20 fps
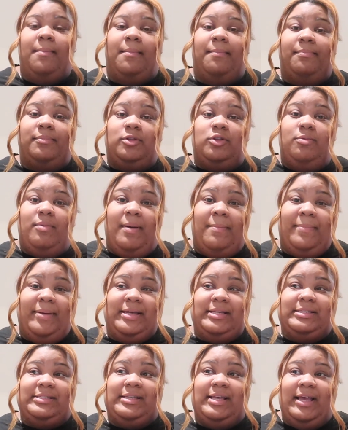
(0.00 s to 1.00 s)
I'm gonna do my
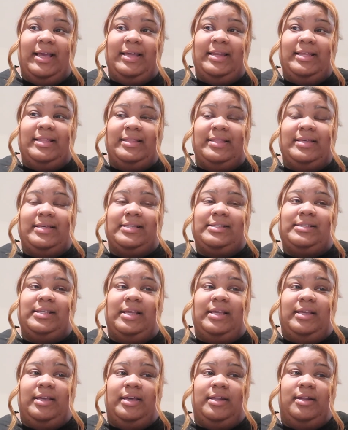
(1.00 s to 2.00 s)
best to edit this
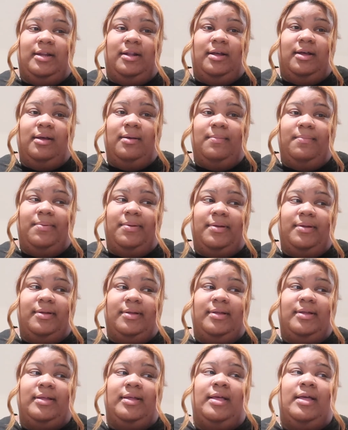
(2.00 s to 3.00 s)
and get it up.
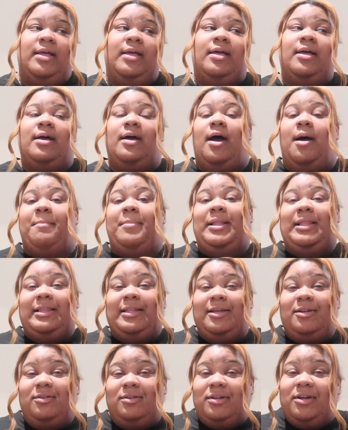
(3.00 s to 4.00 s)
I'm a
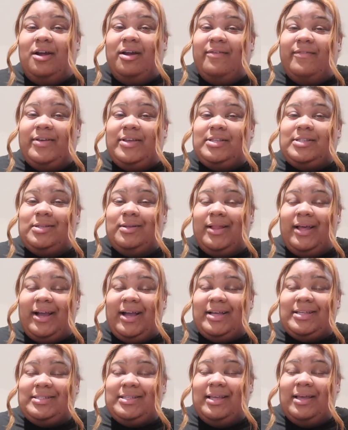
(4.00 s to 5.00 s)
little nervous, so
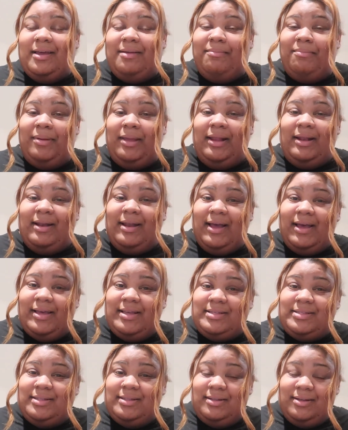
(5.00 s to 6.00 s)
like I said, be
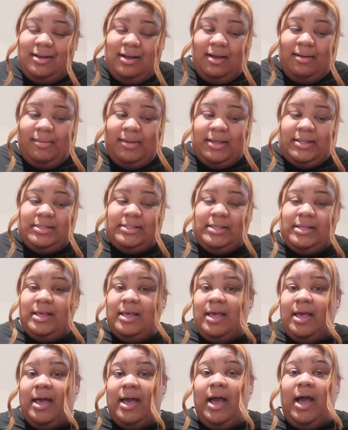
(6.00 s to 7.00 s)
nice in the comments.
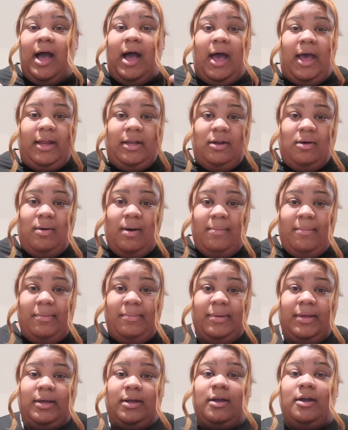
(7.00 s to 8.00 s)
I know I'm a
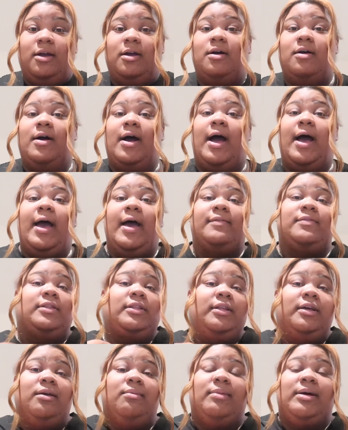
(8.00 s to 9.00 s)
big girl. I have to
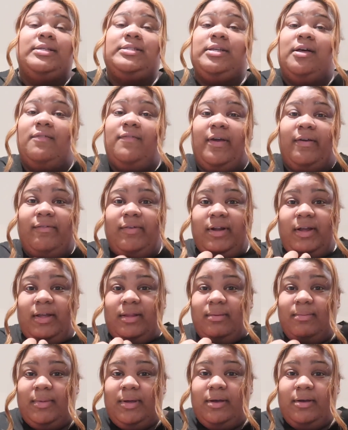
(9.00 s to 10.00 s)
look at myself every day
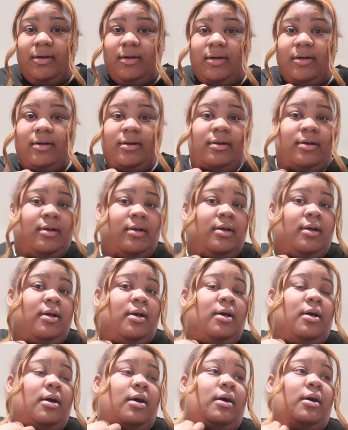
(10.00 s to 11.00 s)
in the mirror.
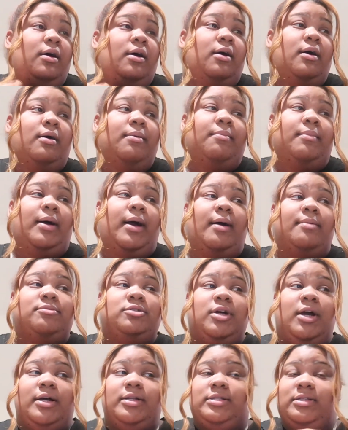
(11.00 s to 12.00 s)
Um, I'm
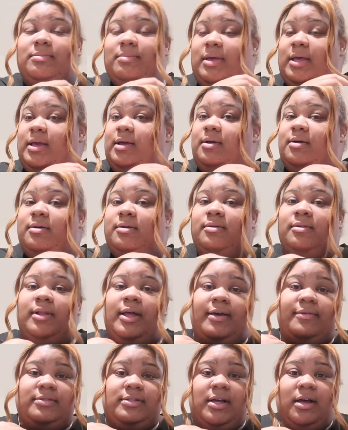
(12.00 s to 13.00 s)
trying to make
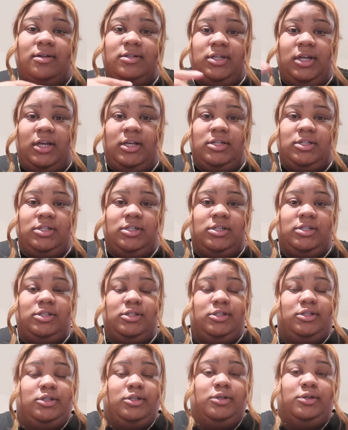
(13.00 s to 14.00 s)
lifestyle
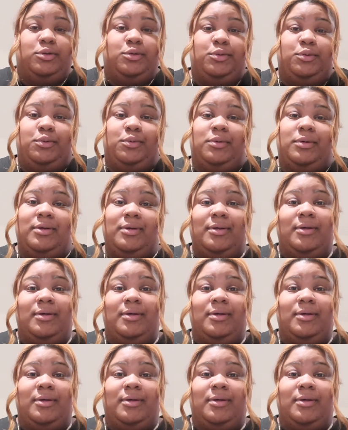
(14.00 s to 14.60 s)
changes to